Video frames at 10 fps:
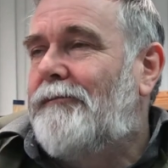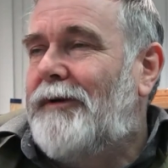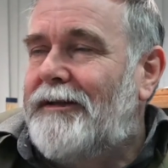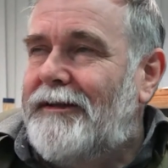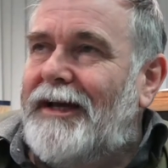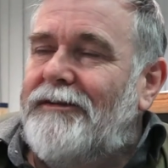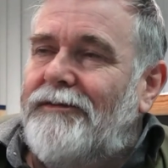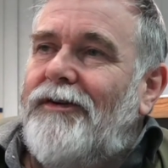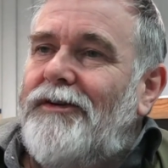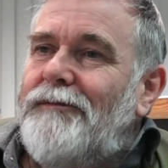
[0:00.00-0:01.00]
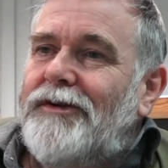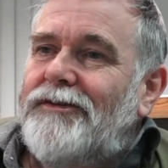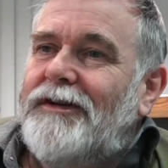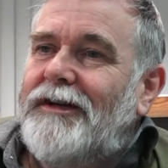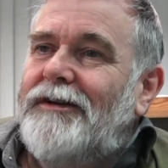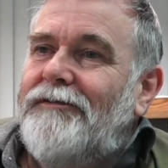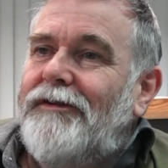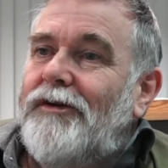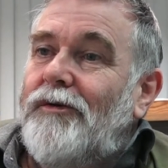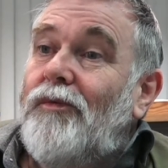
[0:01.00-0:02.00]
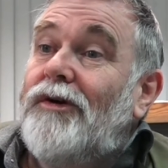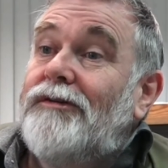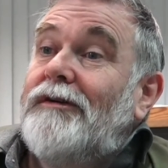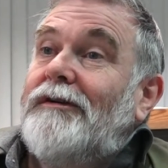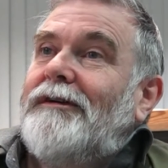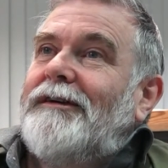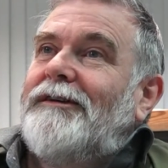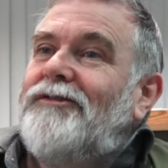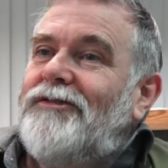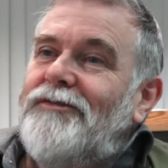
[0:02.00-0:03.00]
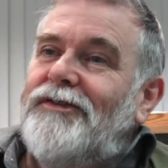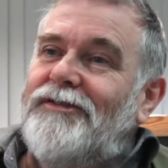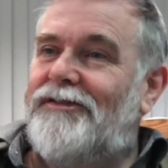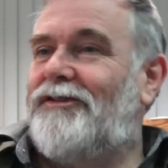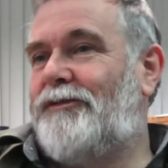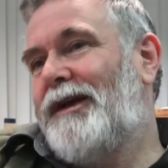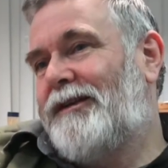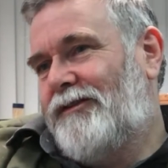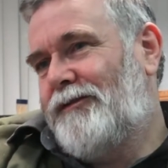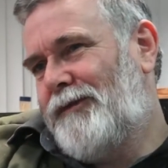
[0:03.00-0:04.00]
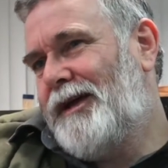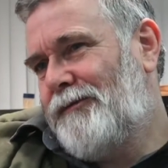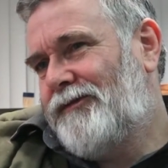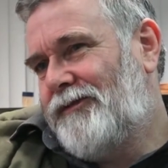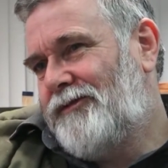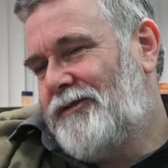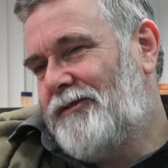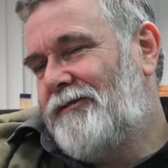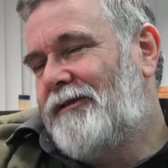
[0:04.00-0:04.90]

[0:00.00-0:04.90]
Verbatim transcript: but that's very much a kind of what conservators are expected to be able to do